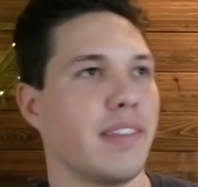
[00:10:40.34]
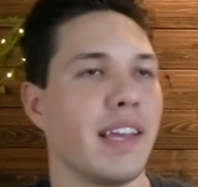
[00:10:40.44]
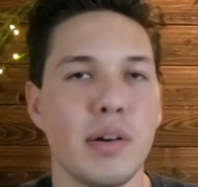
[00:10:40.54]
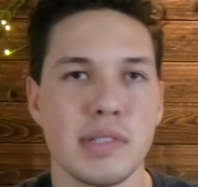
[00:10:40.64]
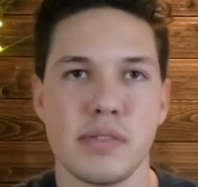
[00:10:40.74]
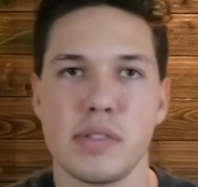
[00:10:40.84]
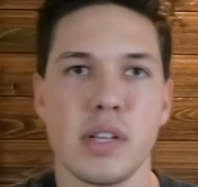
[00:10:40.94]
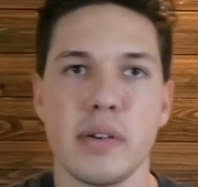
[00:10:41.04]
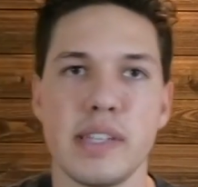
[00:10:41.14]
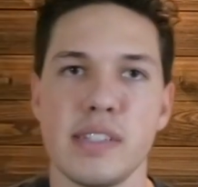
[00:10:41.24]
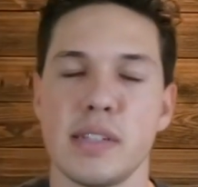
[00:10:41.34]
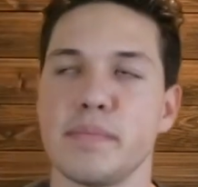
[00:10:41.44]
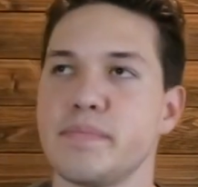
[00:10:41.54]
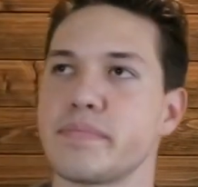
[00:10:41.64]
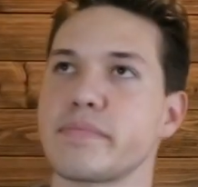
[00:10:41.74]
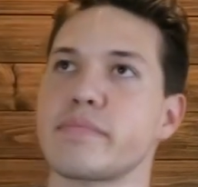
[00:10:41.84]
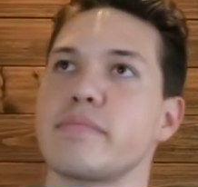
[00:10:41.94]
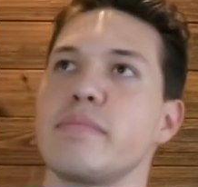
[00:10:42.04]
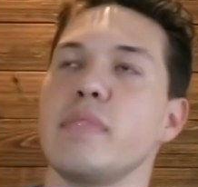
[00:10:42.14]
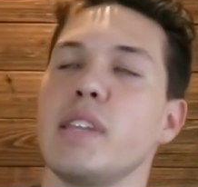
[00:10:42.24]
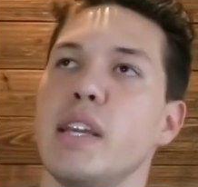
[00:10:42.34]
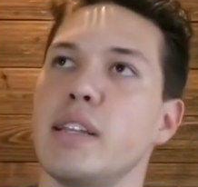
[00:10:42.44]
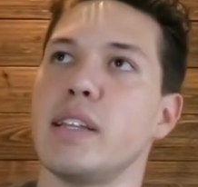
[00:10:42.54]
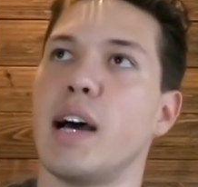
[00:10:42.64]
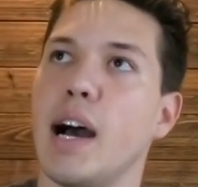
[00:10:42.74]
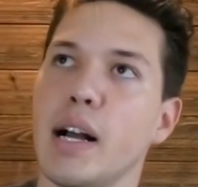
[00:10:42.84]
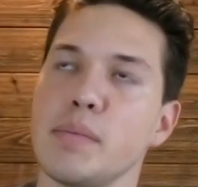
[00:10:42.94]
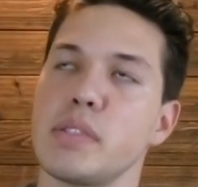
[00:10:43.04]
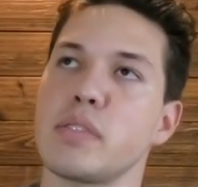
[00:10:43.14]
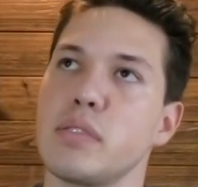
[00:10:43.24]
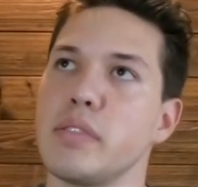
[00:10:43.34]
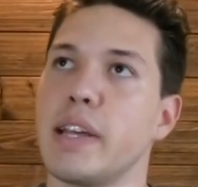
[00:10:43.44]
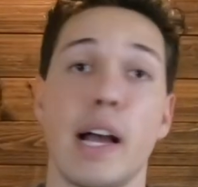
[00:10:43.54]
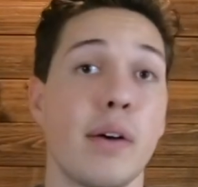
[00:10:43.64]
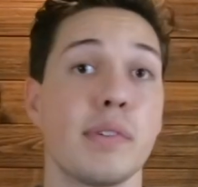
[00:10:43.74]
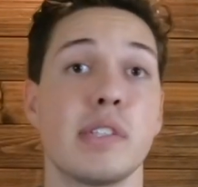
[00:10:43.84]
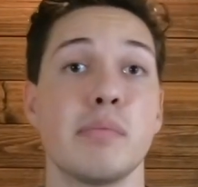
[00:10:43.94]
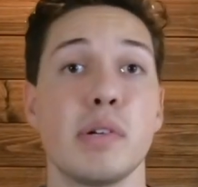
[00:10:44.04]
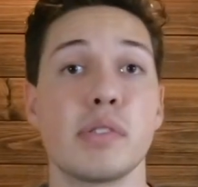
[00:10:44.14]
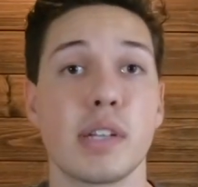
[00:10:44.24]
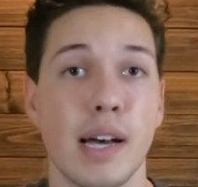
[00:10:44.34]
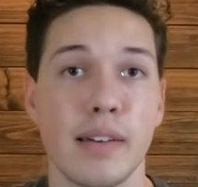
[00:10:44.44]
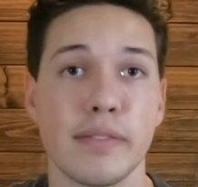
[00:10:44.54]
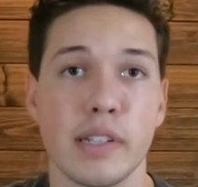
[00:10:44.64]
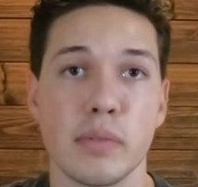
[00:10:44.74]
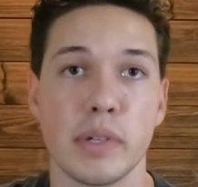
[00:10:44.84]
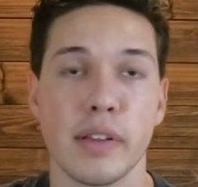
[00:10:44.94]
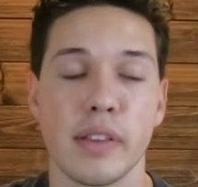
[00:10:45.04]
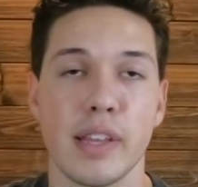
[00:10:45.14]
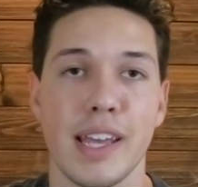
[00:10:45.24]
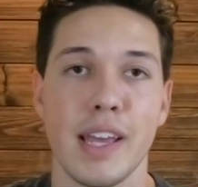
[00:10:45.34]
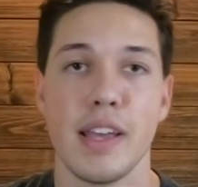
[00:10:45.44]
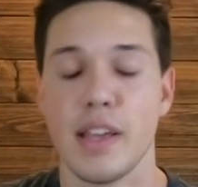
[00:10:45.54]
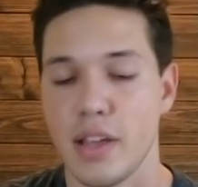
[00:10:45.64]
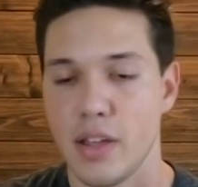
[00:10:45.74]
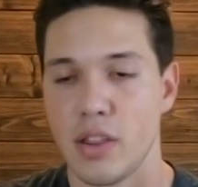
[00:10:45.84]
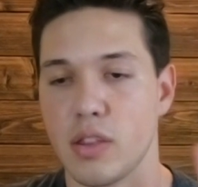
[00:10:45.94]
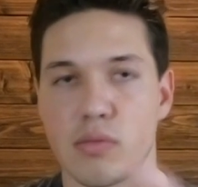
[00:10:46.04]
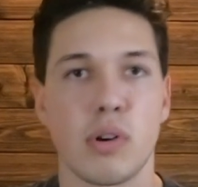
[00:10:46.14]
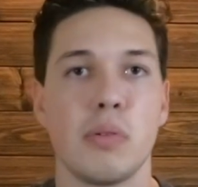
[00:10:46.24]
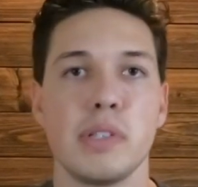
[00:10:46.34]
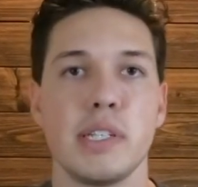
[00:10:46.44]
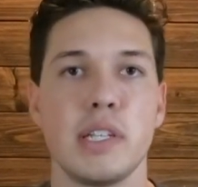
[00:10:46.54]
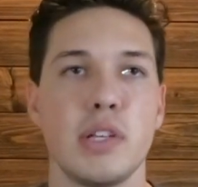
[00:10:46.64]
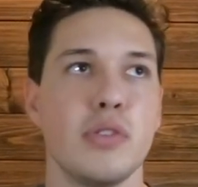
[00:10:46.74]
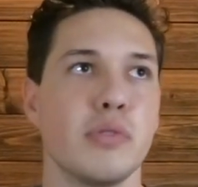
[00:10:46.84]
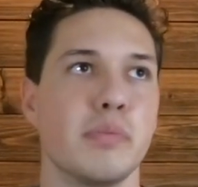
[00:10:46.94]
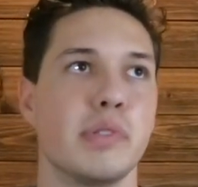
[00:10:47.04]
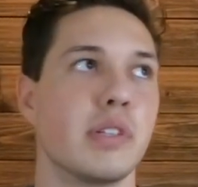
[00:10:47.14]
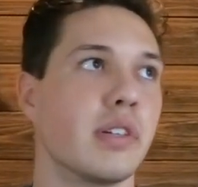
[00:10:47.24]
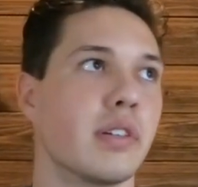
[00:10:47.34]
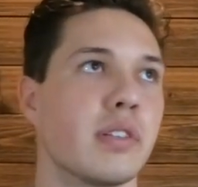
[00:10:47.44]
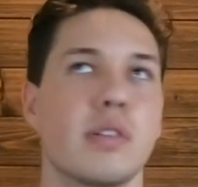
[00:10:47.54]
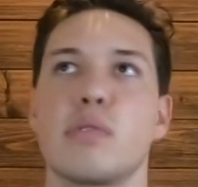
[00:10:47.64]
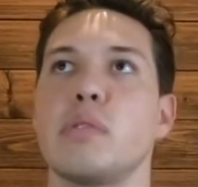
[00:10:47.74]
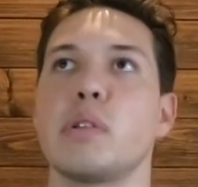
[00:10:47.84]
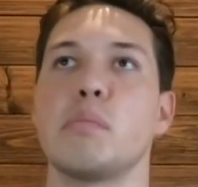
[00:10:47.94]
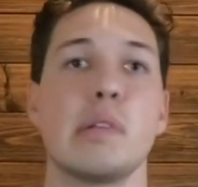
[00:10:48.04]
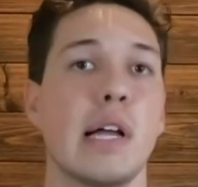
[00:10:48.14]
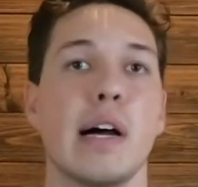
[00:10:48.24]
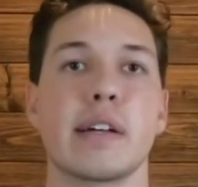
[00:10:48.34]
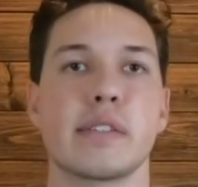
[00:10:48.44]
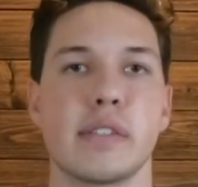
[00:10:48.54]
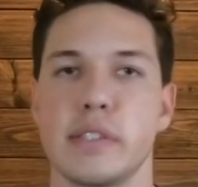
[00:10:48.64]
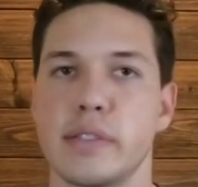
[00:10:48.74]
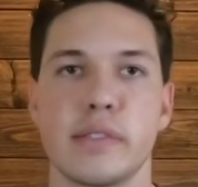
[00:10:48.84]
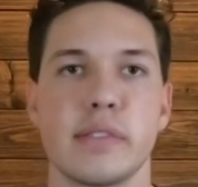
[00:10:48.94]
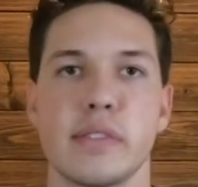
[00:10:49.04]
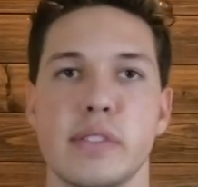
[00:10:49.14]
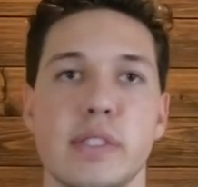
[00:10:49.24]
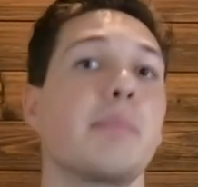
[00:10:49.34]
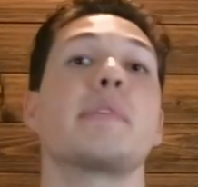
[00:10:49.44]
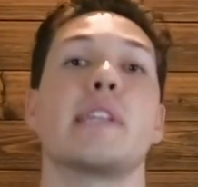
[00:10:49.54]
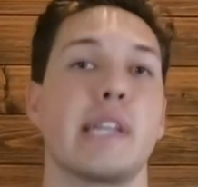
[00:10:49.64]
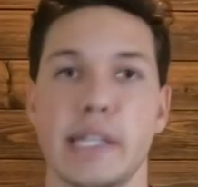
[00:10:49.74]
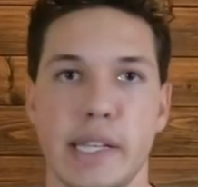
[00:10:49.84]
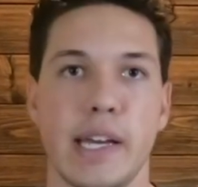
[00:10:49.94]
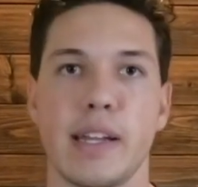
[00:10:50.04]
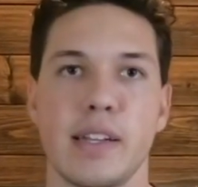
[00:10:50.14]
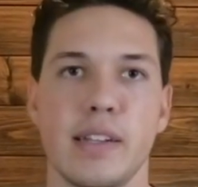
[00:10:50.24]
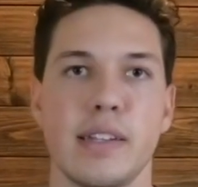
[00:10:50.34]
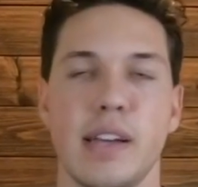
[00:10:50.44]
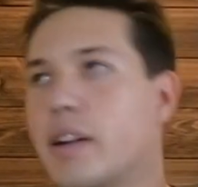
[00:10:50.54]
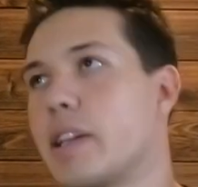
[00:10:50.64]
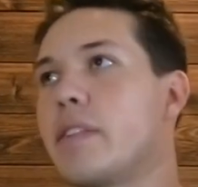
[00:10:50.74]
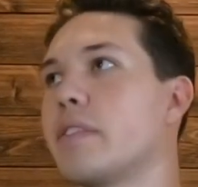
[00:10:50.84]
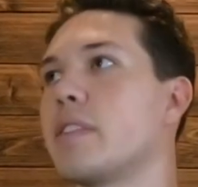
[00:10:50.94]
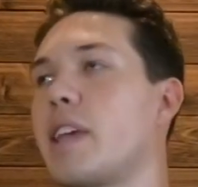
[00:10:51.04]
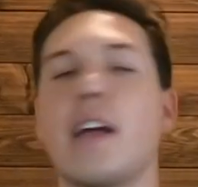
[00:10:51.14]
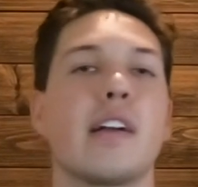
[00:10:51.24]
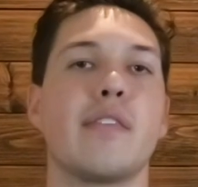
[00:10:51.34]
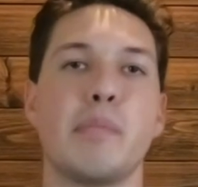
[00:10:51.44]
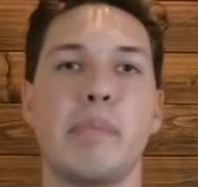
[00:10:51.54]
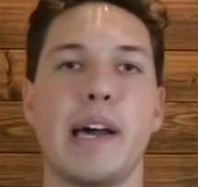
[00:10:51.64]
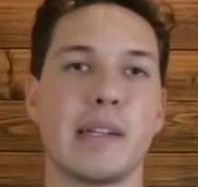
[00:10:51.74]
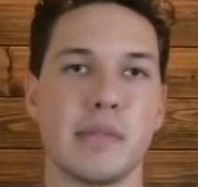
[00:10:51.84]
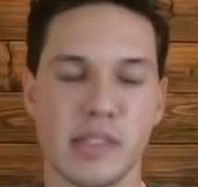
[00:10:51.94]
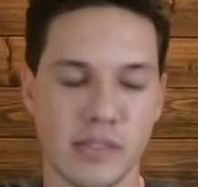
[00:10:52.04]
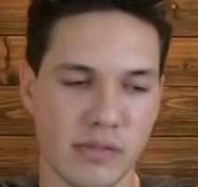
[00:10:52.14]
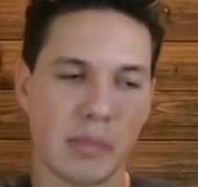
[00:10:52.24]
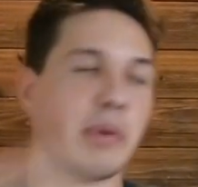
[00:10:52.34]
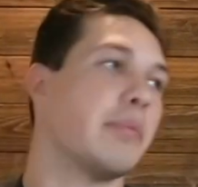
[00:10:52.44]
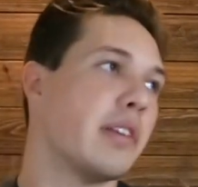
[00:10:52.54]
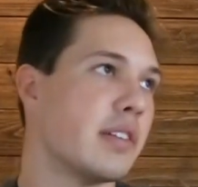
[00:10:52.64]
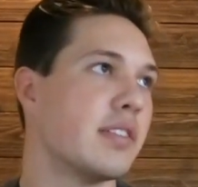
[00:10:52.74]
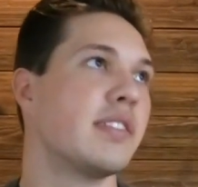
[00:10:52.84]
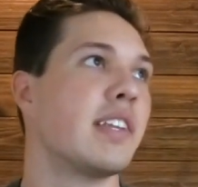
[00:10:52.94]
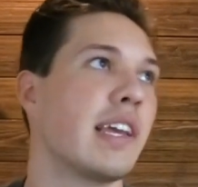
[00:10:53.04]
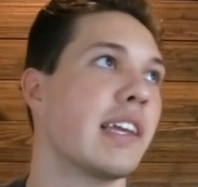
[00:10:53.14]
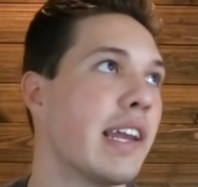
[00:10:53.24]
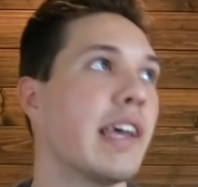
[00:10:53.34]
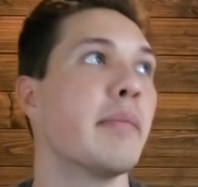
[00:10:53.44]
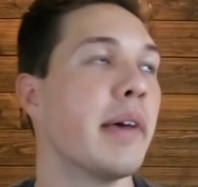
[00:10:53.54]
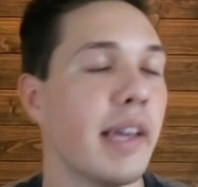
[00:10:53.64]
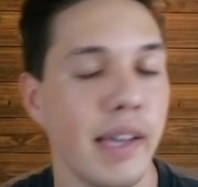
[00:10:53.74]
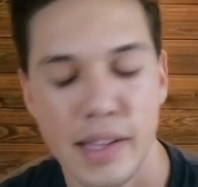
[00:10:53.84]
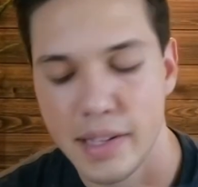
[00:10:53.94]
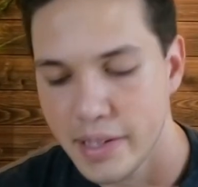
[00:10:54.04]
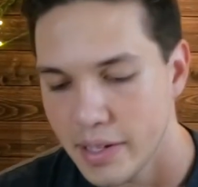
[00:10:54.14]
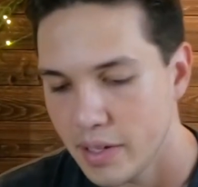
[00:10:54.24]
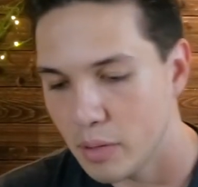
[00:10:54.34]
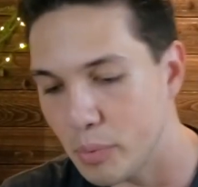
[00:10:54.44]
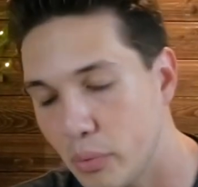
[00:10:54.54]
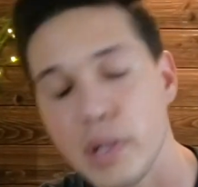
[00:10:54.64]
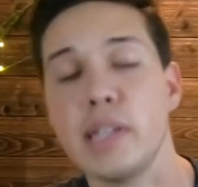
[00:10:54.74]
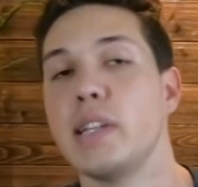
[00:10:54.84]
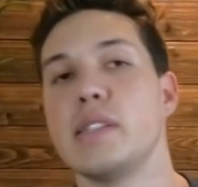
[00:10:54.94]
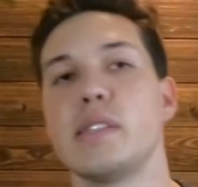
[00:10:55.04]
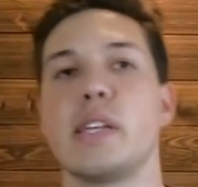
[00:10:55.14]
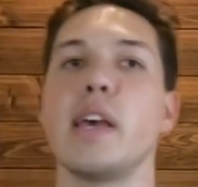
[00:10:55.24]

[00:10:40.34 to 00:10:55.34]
it was so easy. And then the obstacle that I was the most confident with, the rolling cubes or the rolling blocks or something like that. I don't even care enough about them to remember their stinking name. But what it is